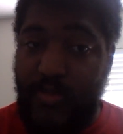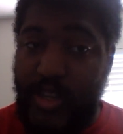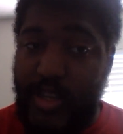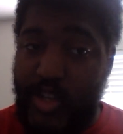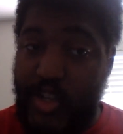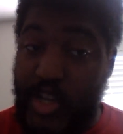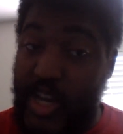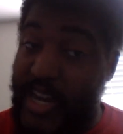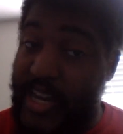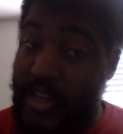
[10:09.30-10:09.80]

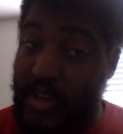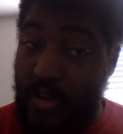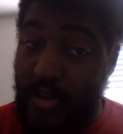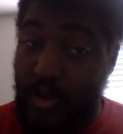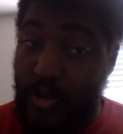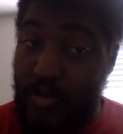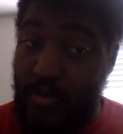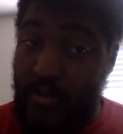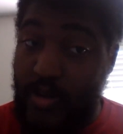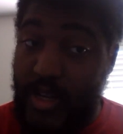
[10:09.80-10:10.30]
Jack
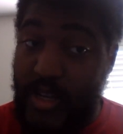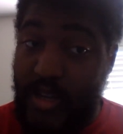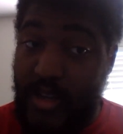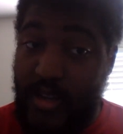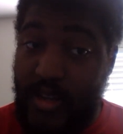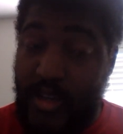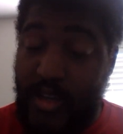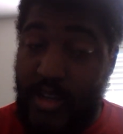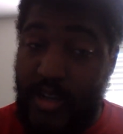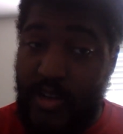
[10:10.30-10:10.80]
Coan.
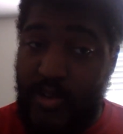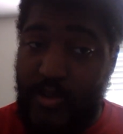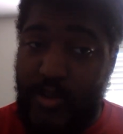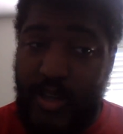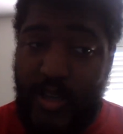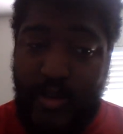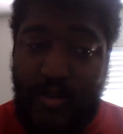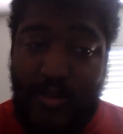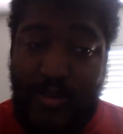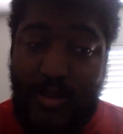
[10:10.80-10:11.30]
You know,
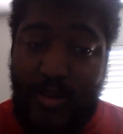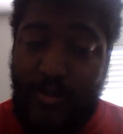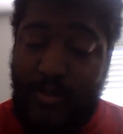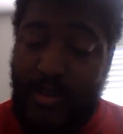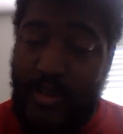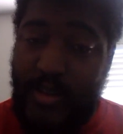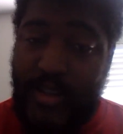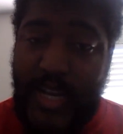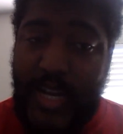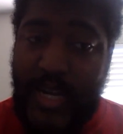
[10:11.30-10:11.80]
he, he
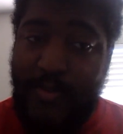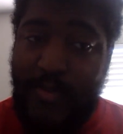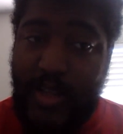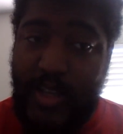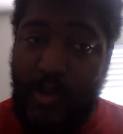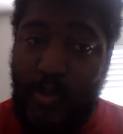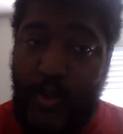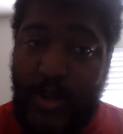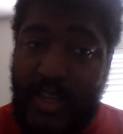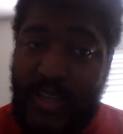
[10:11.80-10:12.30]
did not
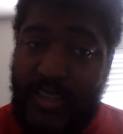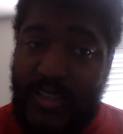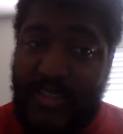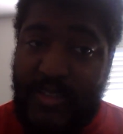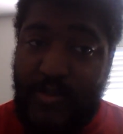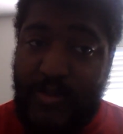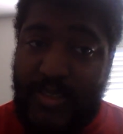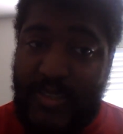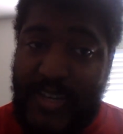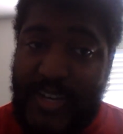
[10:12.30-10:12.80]
play well
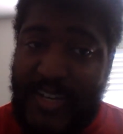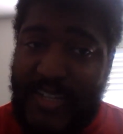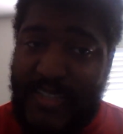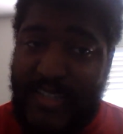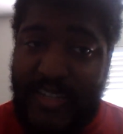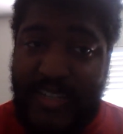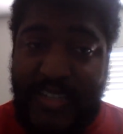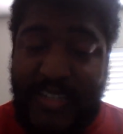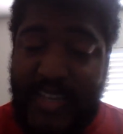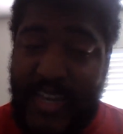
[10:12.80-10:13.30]
against
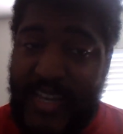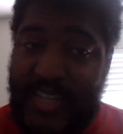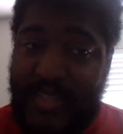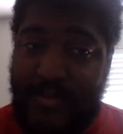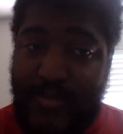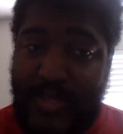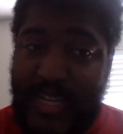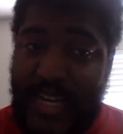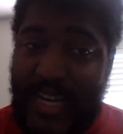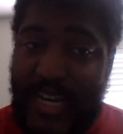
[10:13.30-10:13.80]
Wisconsin. He's had
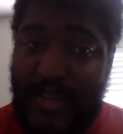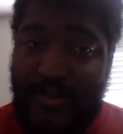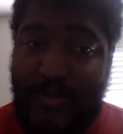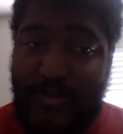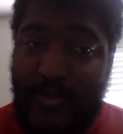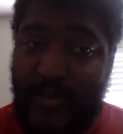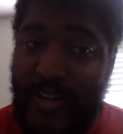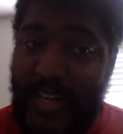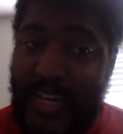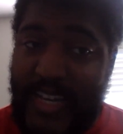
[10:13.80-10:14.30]
some
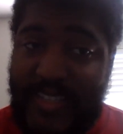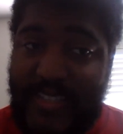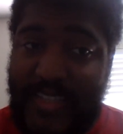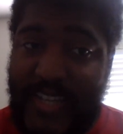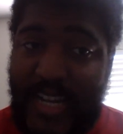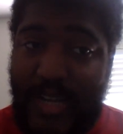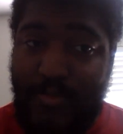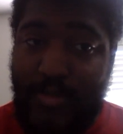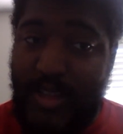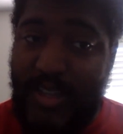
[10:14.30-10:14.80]
times where he has
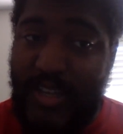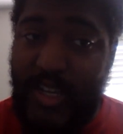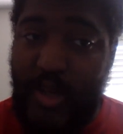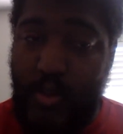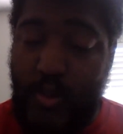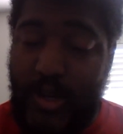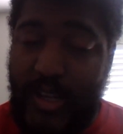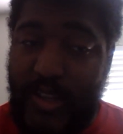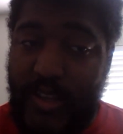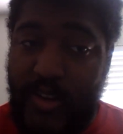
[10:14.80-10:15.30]
not
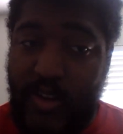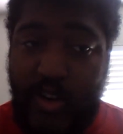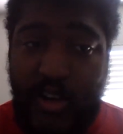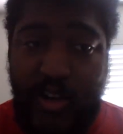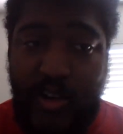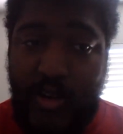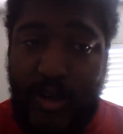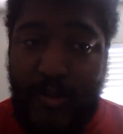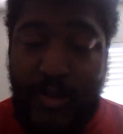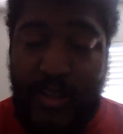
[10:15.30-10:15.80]
played well at
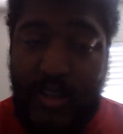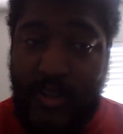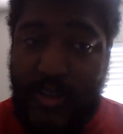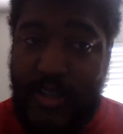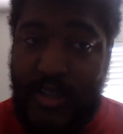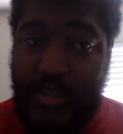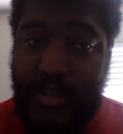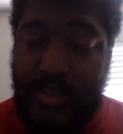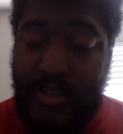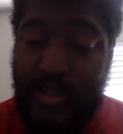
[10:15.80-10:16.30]
all. I mean, look
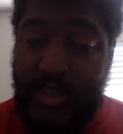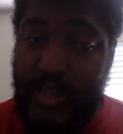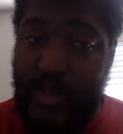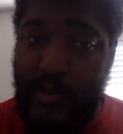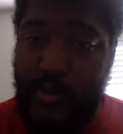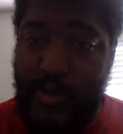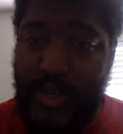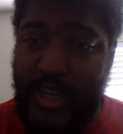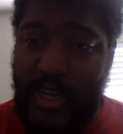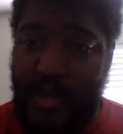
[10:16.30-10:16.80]
at the
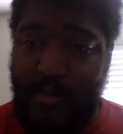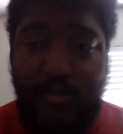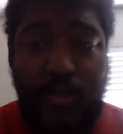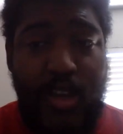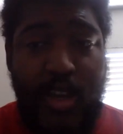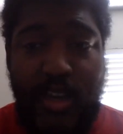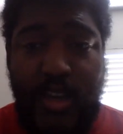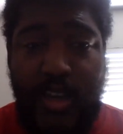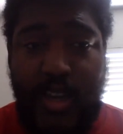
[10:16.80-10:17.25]
Toledo game.